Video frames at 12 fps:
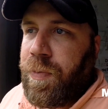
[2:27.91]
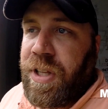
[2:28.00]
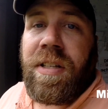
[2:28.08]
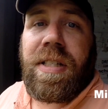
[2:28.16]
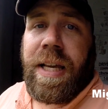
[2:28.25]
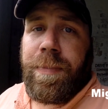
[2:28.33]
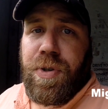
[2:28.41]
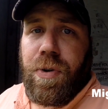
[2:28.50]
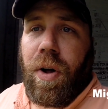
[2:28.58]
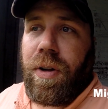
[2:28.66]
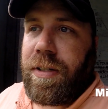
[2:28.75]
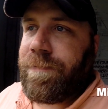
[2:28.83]
the skip's
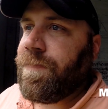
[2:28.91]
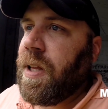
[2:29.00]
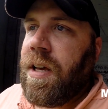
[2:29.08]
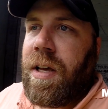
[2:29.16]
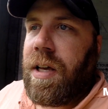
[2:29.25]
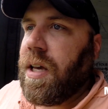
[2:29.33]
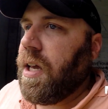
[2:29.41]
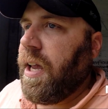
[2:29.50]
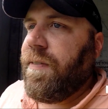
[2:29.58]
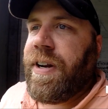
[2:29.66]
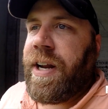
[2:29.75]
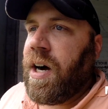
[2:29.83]
rolling.
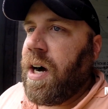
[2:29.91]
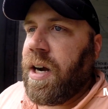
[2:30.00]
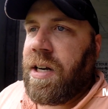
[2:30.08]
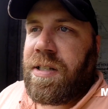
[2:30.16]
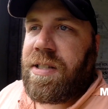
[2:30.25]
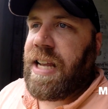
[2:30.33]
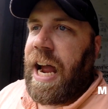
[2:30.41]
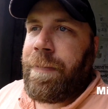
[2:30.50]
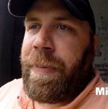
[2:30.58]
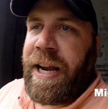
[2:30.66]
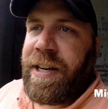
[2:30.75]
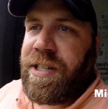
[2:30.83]
Even on
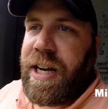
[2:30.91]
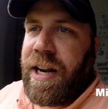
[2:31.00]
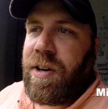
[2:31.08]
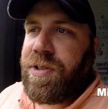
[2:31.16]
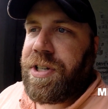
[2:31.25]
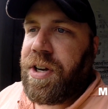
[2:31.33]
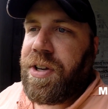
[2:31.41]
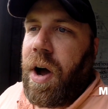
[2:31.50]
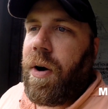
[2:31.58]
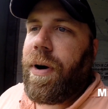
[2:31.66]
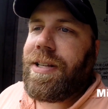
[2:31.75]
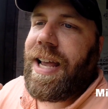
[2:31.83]
sideband channels,
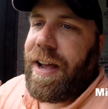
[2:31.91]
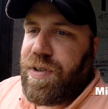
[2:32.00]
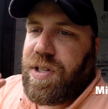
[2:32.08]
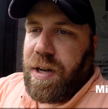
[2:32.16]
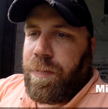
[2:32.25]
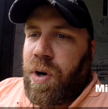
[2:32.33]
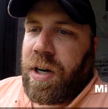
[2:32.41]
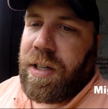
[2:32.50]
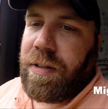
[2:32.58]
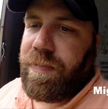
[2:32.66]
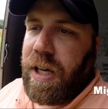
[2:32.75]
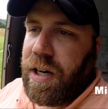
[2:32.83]
you always have
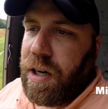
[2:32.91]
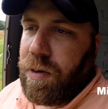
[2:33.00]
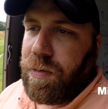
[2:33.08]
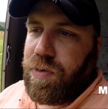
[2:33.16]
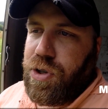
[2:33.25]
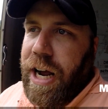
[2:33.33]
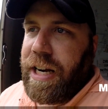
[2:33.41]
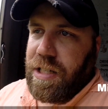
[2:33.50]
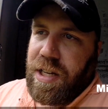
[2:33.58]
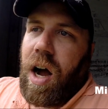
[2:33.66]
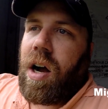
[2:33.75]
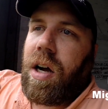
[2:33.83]
someone, trying
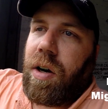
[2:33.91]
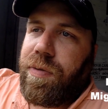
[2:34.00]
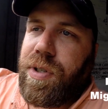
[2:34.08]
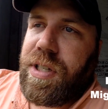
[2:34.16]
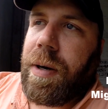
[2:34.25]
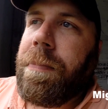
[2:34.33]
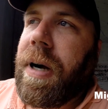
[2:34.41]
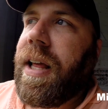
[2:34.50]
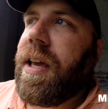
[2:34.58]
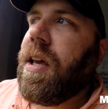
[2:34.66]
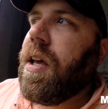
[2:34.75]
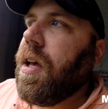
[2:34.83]
to talk over
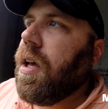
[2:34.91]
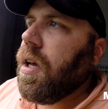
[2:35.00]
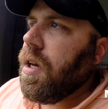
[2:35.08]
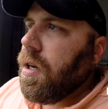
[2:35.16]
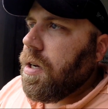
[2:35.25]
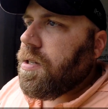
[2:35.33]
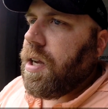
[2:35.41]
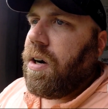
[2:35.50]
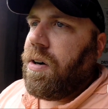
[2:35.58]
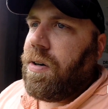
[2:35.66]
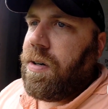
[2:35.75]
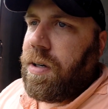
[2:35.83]
somebody.
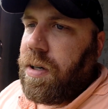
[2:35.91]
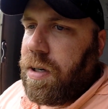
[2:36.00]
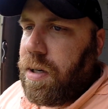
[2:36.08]
So,